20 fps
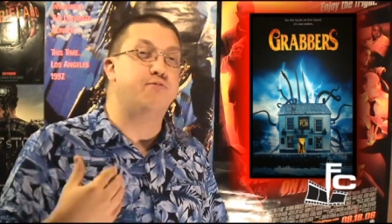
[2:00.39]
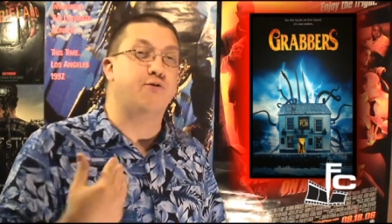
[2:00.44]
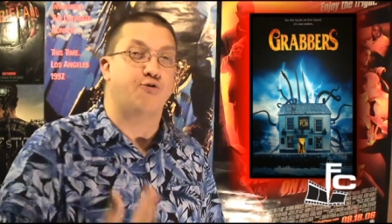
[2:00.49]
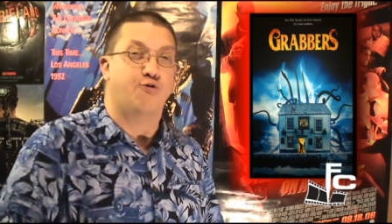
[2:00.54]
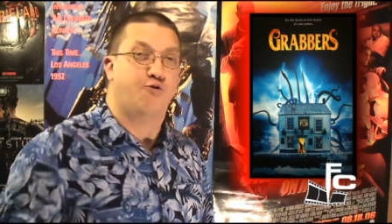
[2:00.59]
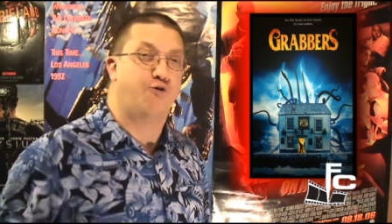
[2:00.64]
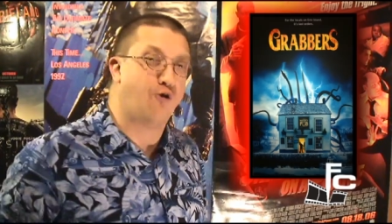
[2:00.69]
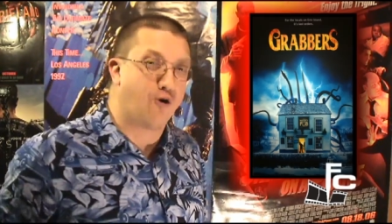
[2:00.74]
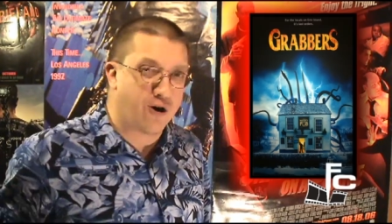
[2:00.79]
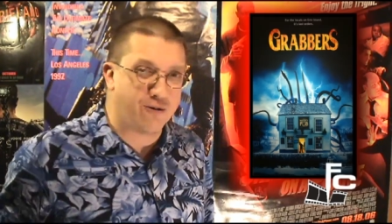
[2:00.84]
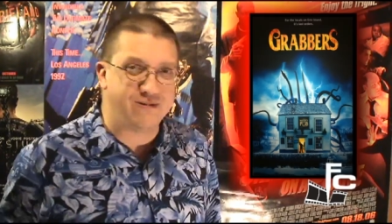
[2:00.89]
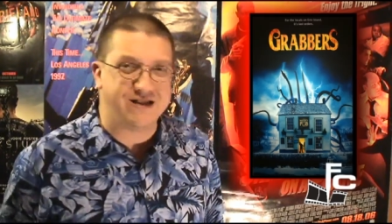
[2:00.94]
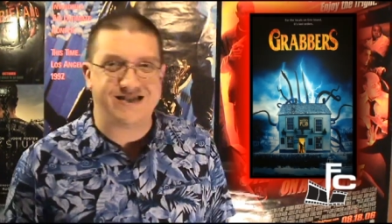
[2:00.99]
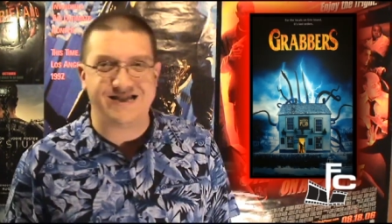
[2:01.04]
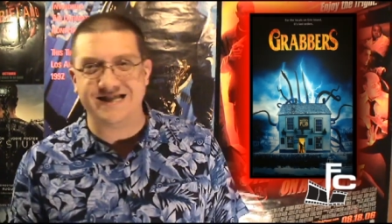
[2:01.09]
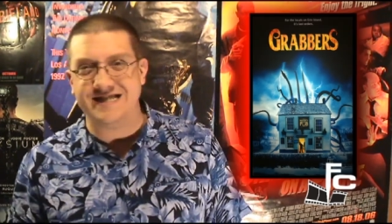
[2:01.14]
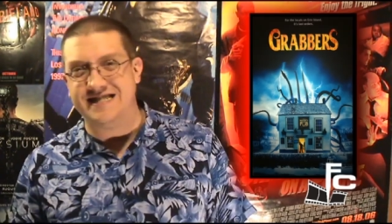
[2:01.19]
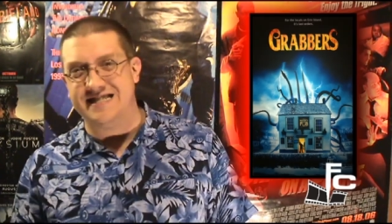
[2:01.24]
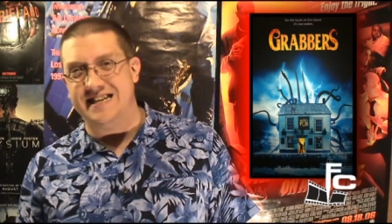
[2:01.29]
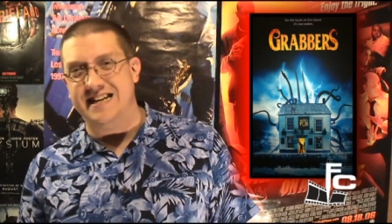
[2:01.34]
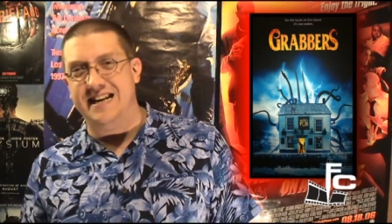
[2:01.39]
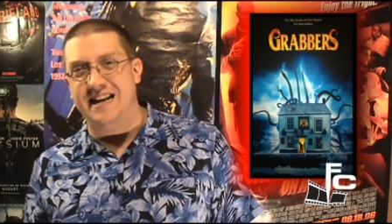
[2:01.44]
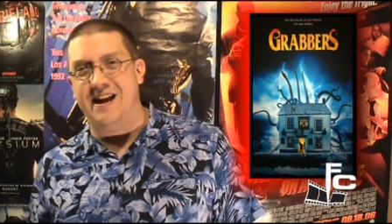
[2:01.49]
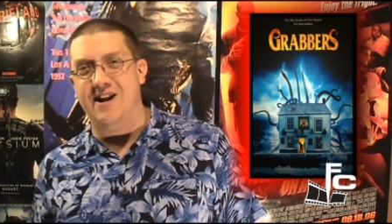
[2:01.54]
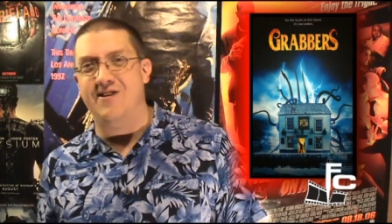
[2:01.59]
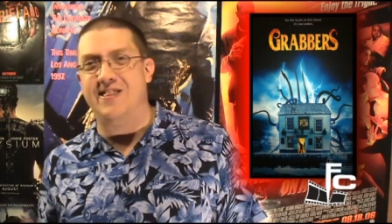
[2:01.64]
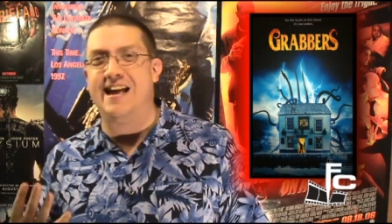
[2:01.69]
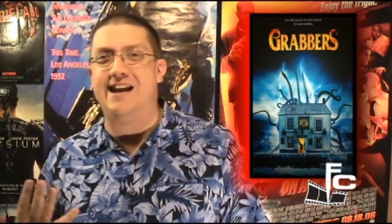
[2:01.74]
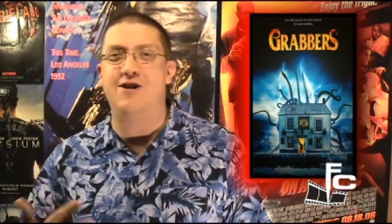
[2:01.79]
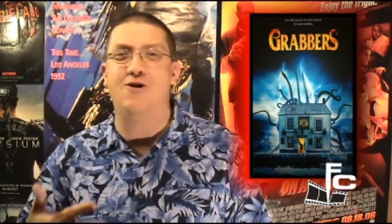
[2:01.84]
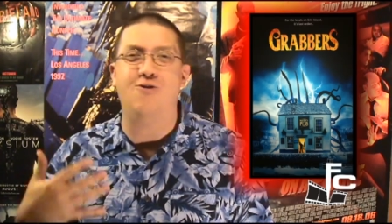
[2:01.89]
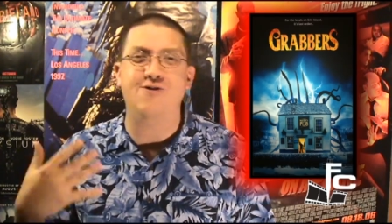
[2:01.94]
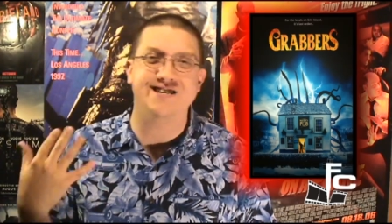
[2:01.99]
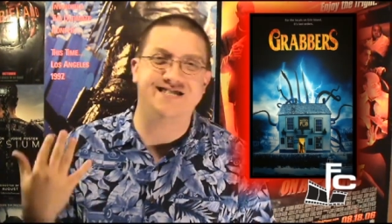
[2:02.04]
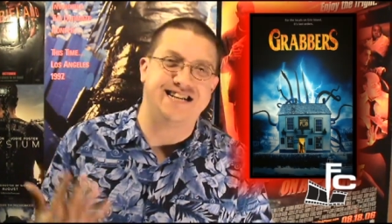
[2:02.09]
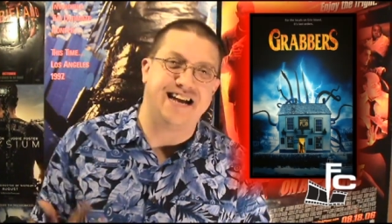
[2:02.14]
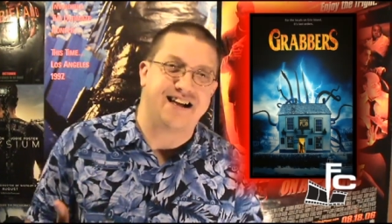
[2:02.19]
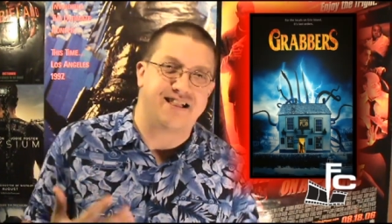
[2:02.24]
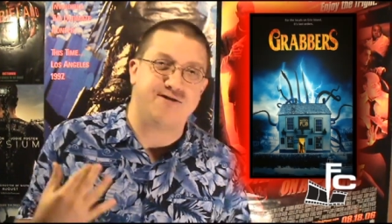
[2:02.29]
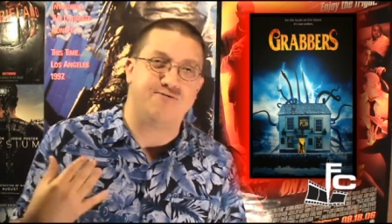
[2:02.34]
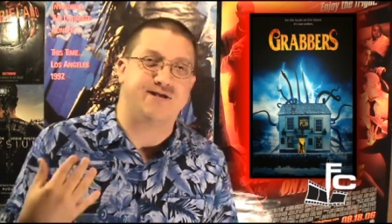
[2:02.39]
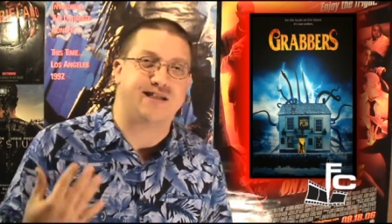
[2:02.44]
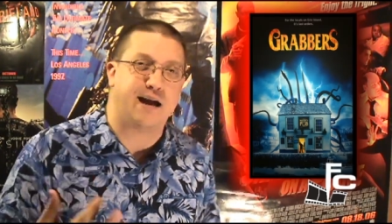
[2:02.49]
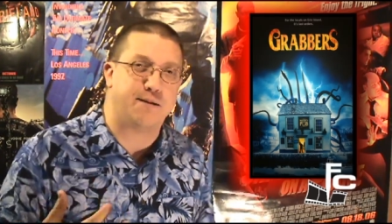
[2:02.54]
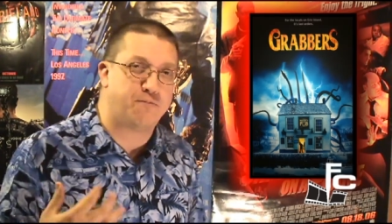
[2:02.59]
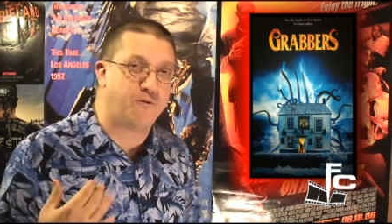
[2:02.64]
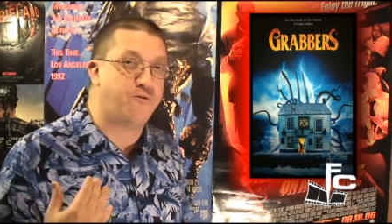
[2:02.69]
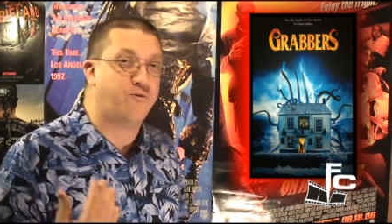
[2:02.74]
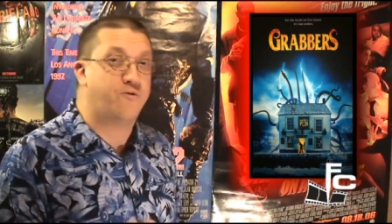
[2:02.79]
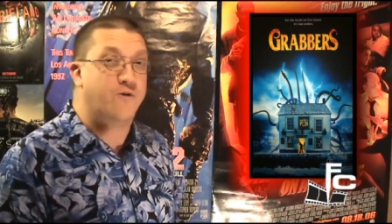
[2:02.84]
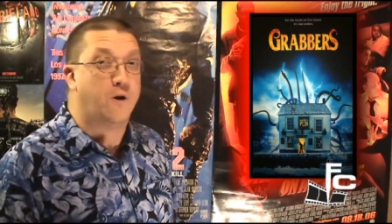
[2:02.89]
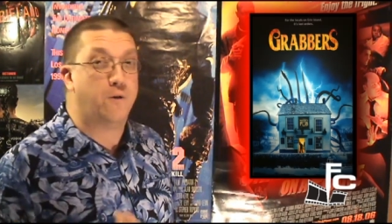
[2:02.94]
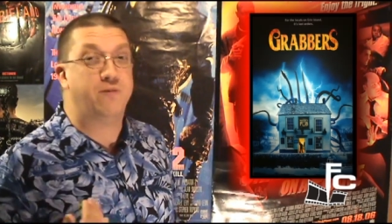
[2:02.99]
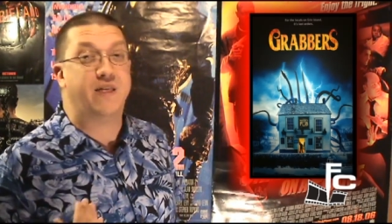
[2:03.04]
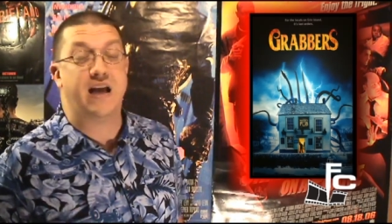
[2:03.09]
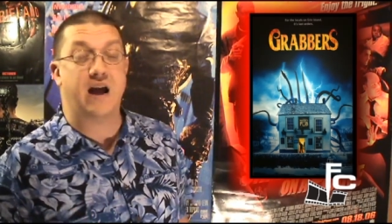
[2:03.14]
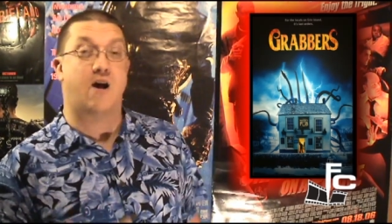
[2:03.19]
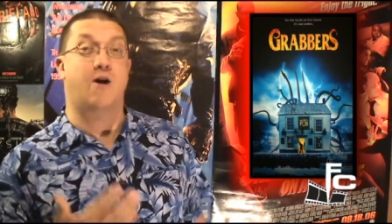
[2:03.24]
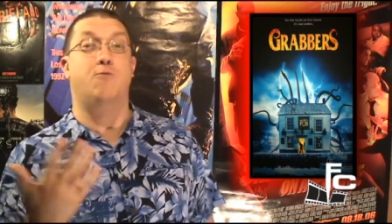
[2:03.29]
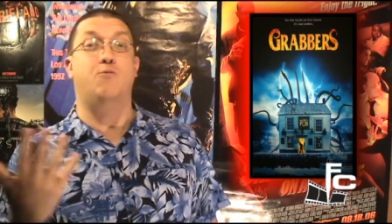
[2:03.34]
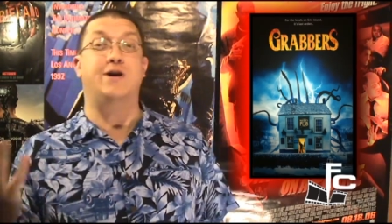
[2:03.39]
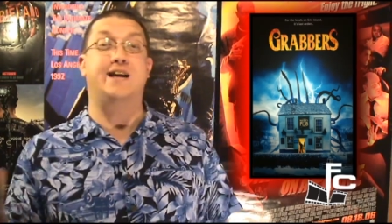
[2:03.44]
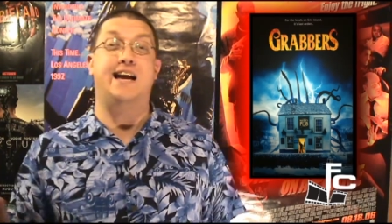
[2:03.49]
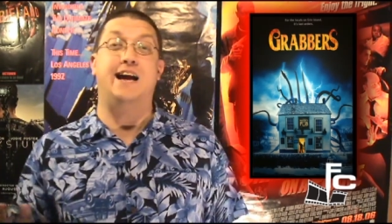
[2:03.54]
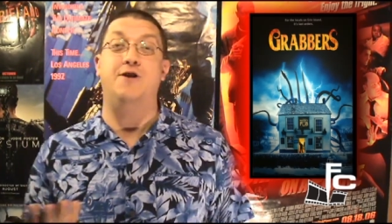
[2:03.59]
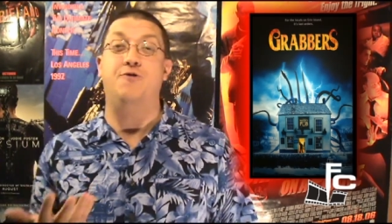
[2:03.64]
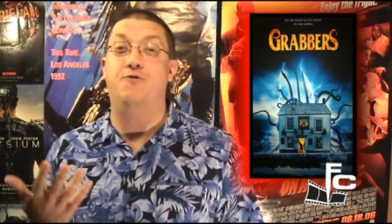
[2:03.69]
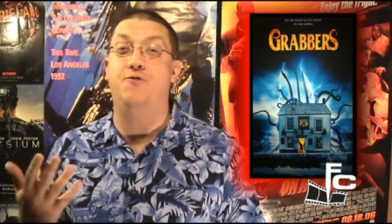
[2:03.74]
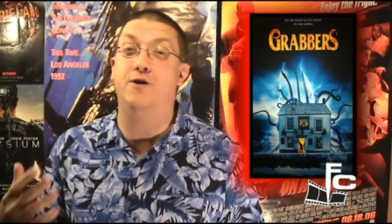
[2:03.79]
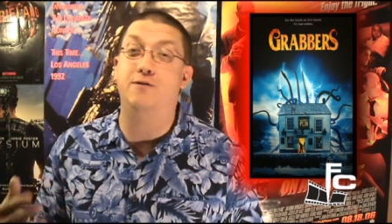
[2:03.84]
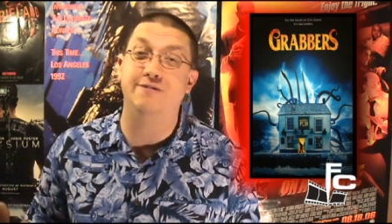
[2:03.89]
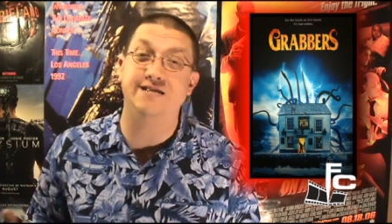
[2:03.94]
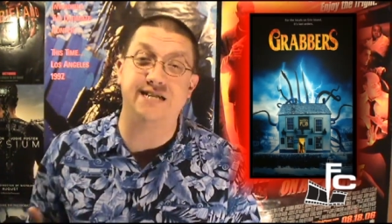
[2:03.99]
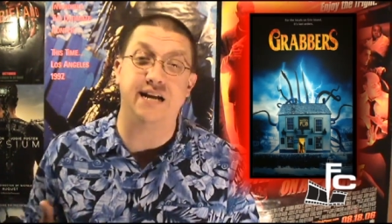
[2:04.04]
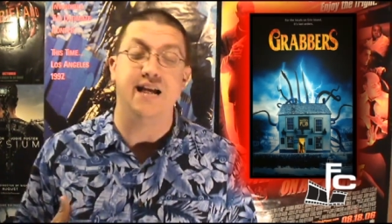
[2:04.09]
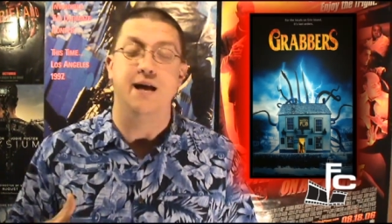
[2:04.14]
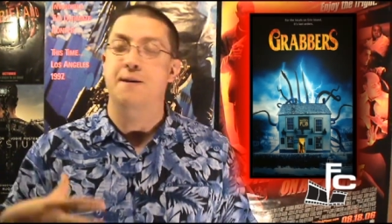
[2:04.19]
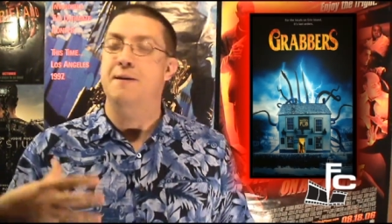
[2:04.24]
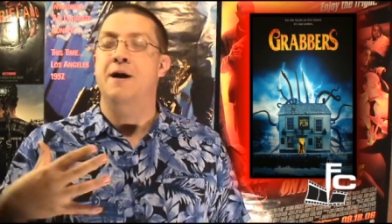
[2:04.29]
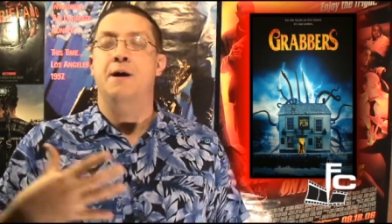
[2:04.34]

performances in here. They know exactly what type of film they are and what kind of film is it